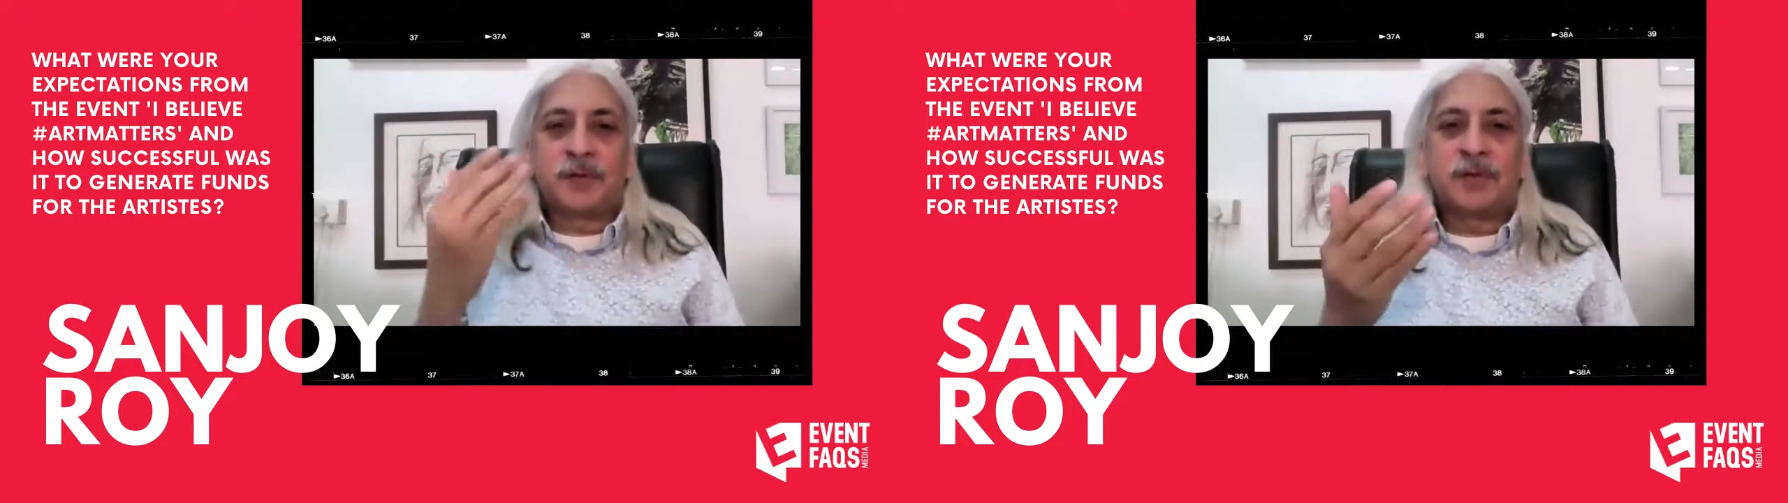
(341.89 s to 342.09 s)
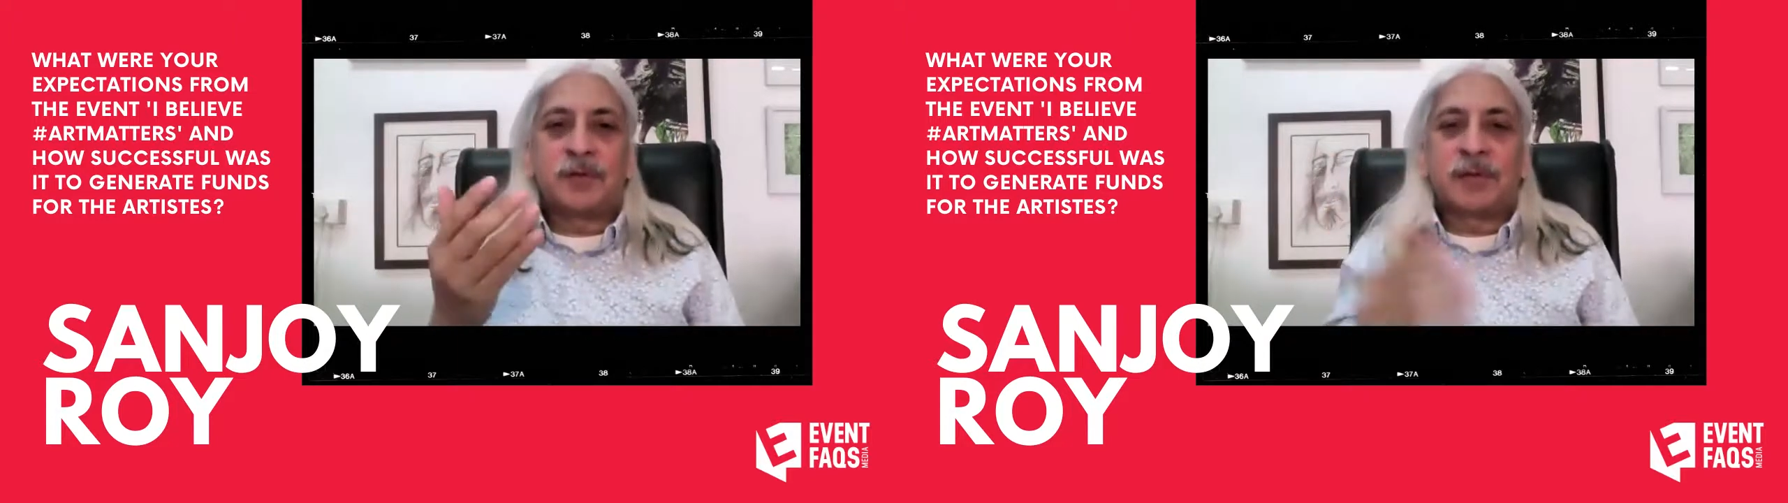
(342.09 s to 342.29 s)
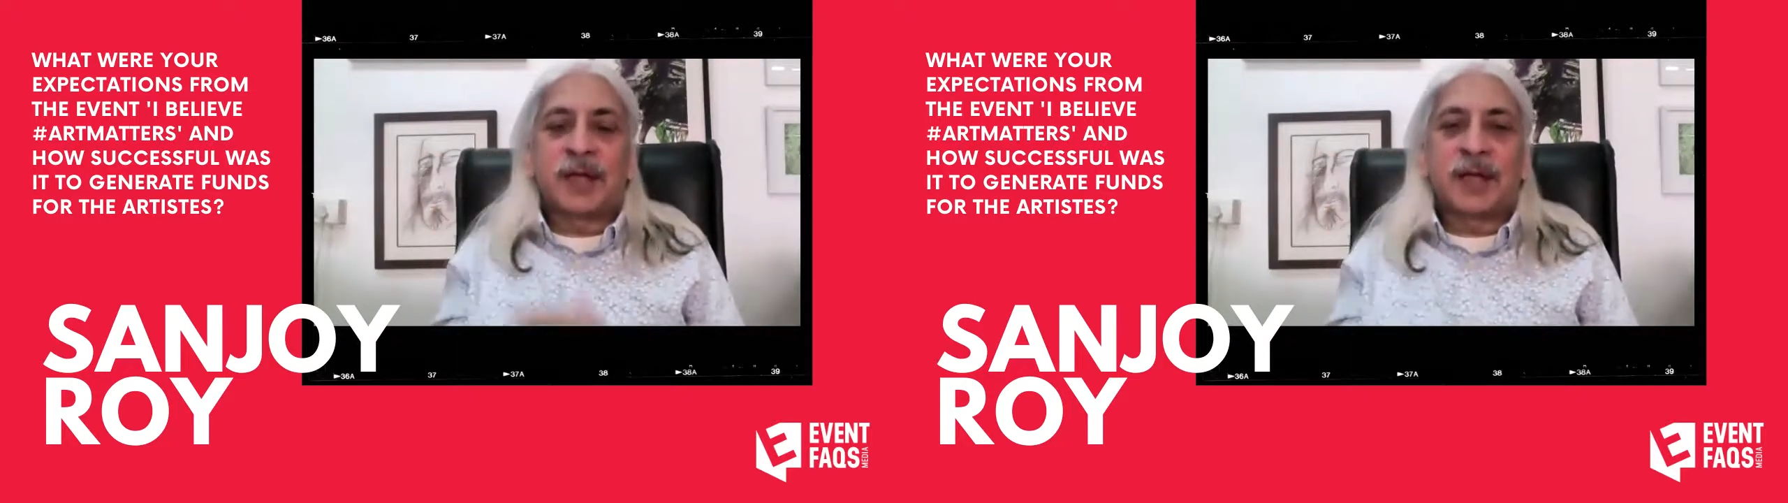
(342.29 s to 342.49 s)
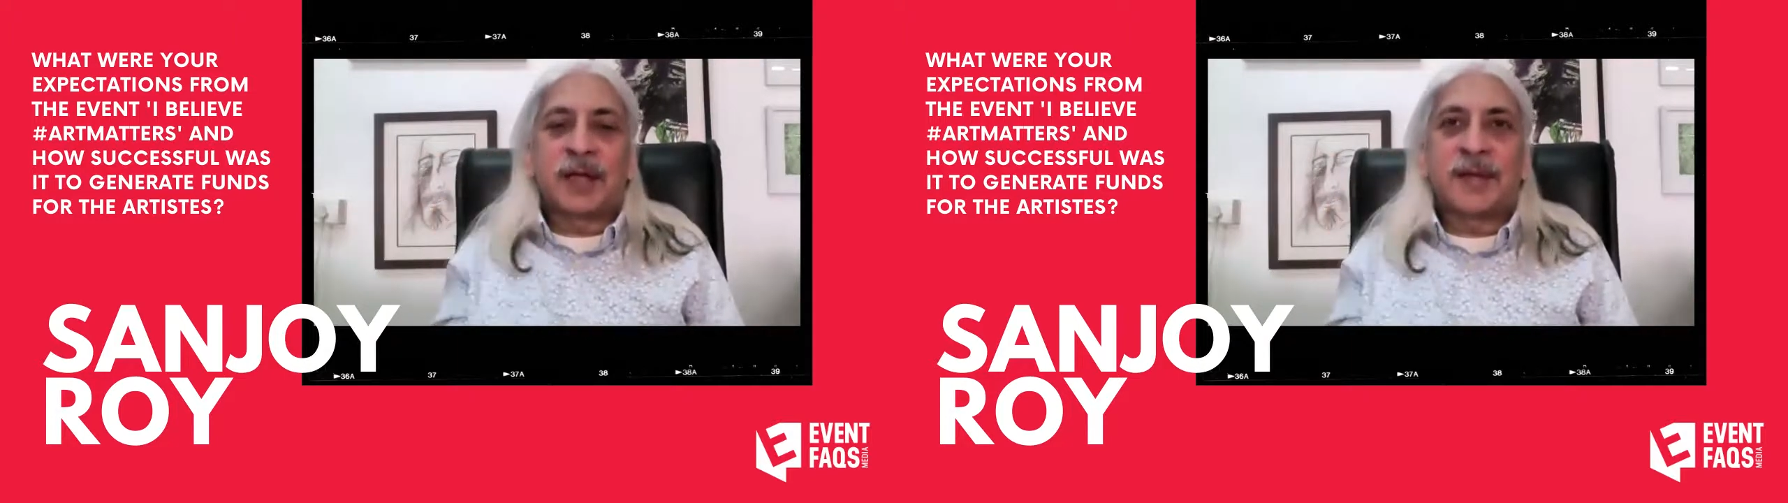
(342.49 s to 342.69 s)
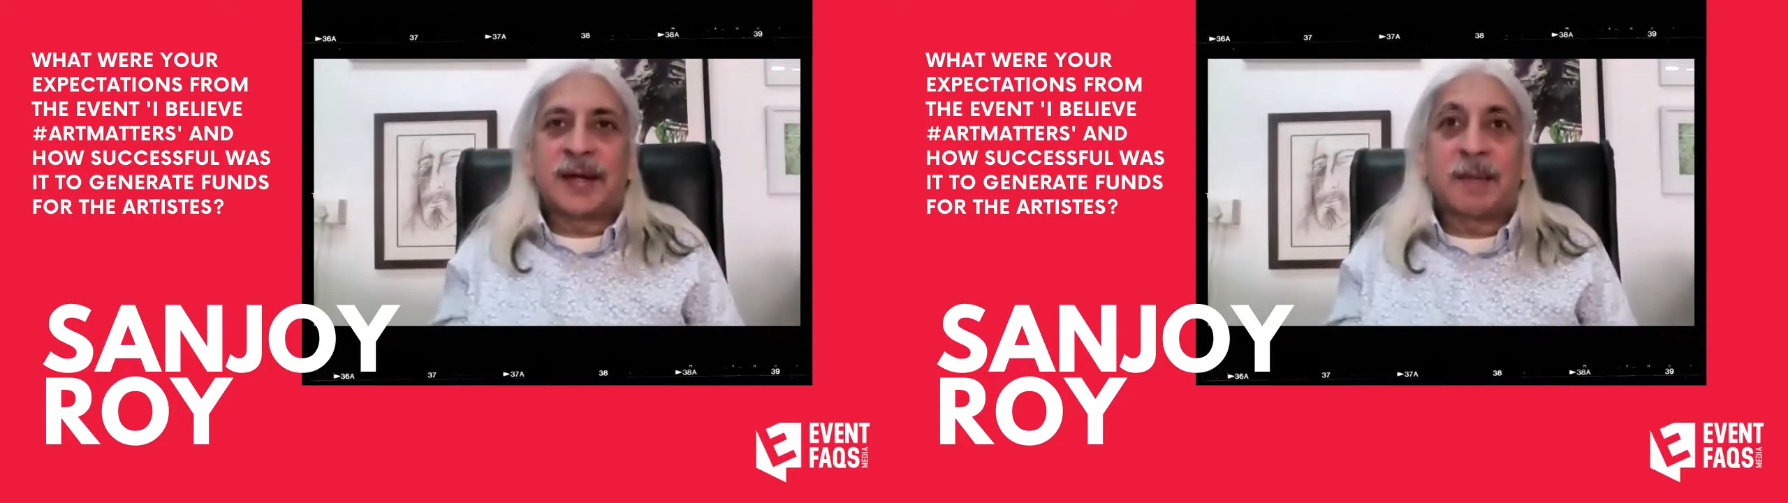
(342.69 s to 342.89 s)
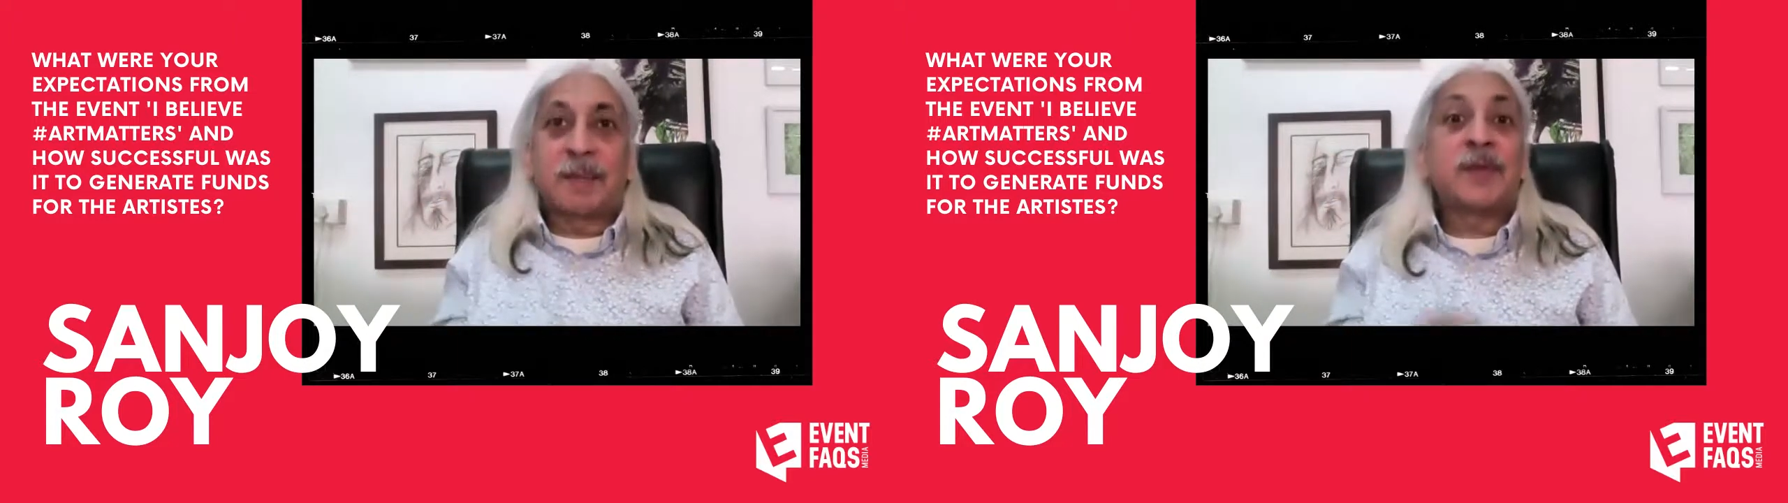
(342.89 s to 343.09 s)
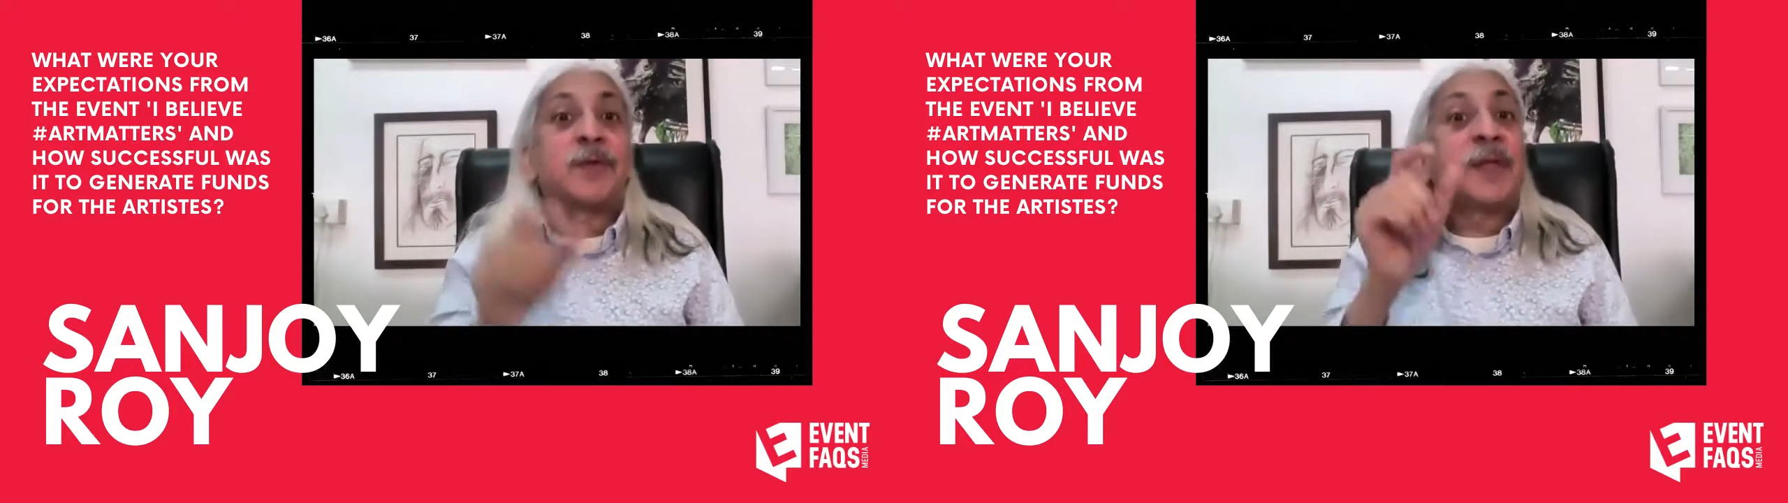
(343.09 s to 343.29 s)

so can that happen?